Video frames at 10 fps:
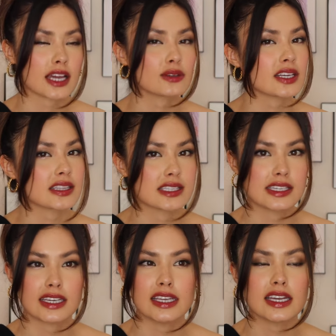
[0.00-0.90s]
I don't like the
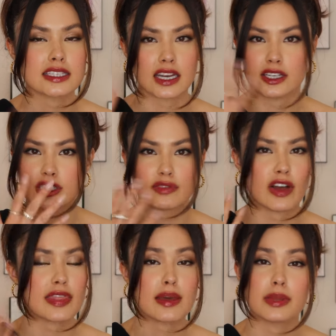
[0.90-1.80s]
stickiness and I just
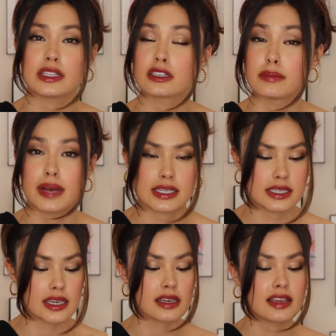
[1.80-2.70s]
find them a little
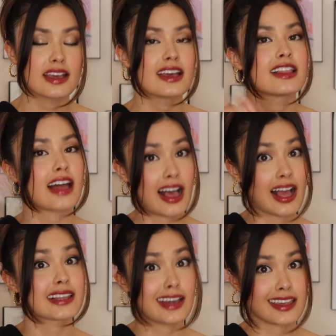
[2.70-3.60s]
messy.
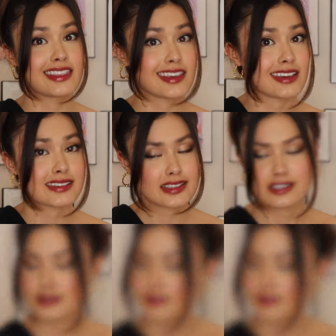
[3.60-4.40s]
I like these.